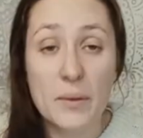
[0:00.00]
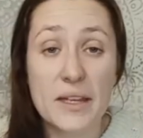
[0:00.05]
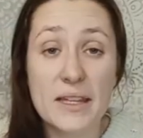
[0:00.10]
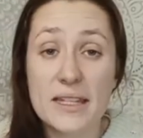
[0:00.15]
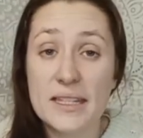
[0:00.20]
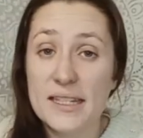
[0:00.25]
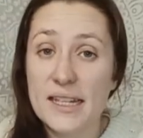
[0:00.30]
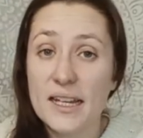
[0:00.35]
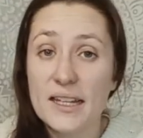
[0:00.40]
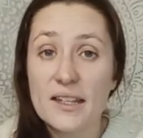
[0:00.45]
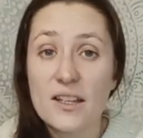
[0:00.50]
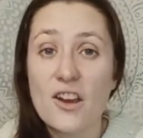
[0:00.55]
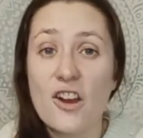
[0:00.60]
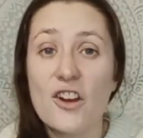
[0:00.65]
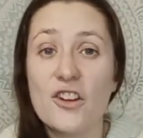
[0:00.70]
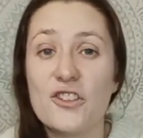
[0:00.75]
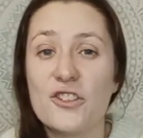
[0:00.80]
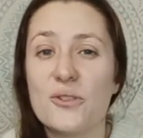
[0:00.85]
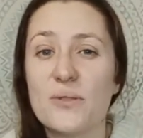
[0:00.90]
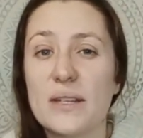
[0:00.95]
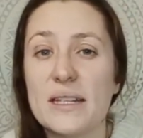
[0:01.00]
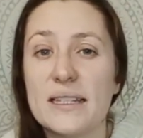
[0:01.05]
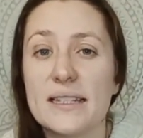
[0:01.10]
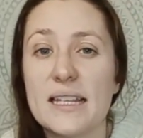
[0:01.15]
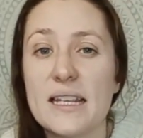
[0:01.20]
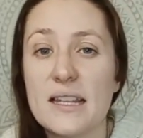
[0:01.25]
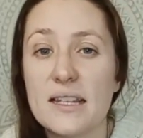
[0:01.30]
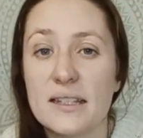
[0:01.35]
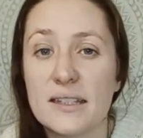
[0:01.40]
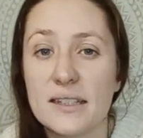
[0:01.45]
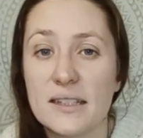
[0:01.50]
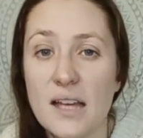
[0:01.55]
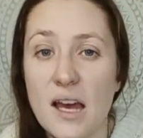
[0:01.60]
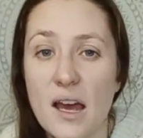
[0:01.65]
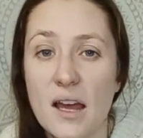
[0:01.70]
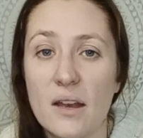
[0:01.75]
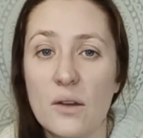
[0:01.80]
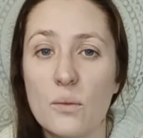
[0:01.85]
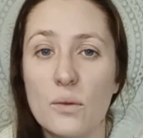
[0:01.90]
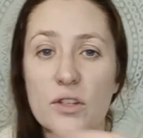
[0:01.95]
But in the death card, you can see the
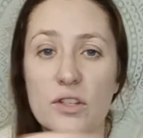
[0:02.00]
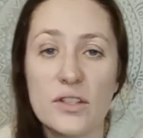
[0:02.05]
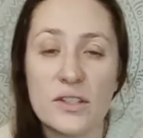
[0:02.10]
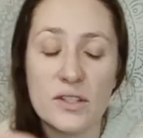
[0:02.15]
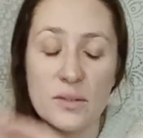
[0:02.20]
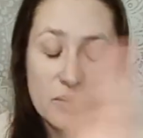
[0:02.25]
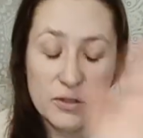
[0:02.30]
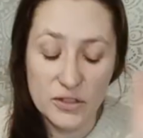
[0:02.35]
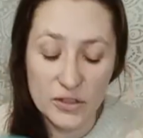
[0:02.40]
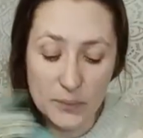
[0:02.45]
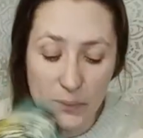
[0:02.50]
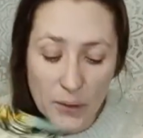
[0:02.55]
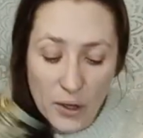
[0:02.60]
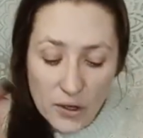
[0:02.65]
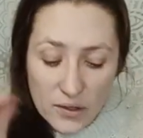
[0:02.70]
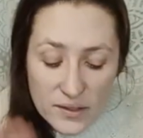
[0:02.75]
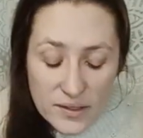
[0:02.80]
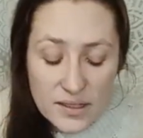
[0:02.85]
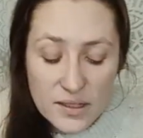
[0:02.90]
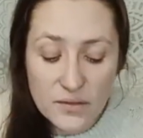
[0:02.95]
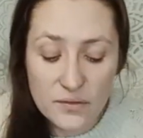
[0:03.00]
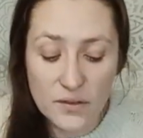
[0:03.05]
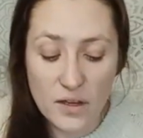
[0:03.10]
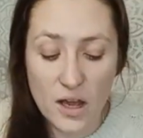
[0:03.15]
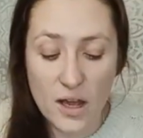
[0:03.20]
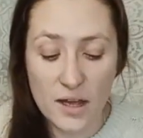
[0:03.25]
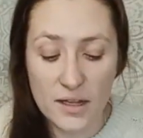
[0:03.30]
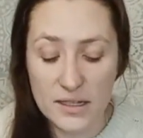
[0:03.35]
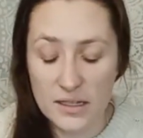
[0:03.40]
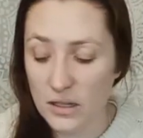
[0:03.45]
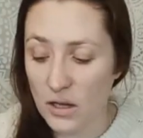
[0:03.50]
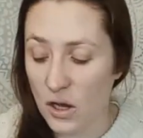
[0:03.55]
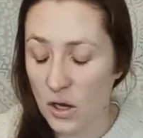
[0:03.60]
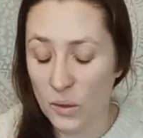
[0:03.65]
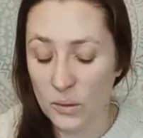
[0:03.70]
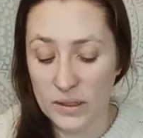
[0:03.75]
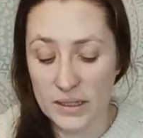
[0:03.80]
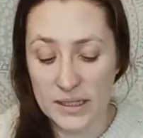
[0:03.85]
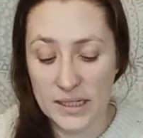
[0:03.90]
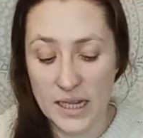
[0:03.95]
sun, which is the most positive card in the
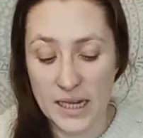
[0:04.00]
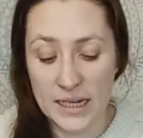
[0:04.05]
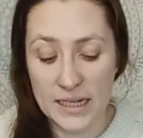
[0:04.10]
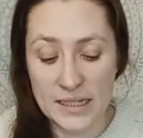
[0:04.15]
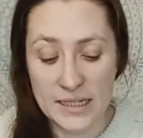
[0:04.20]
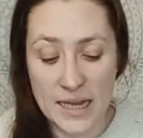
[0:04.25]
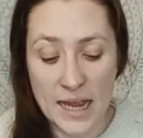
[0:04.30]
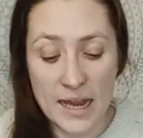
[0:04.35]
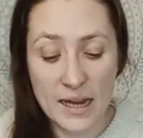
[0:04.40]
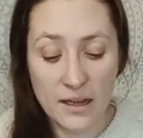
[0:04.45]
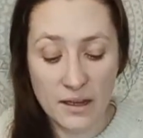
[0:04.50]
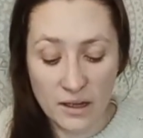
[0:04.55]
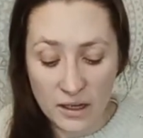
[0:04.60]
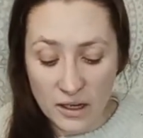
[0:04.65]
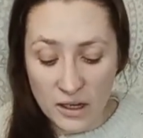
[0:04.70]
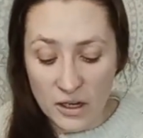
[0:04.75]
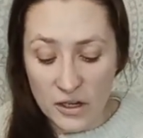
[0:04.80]
whole entire deck.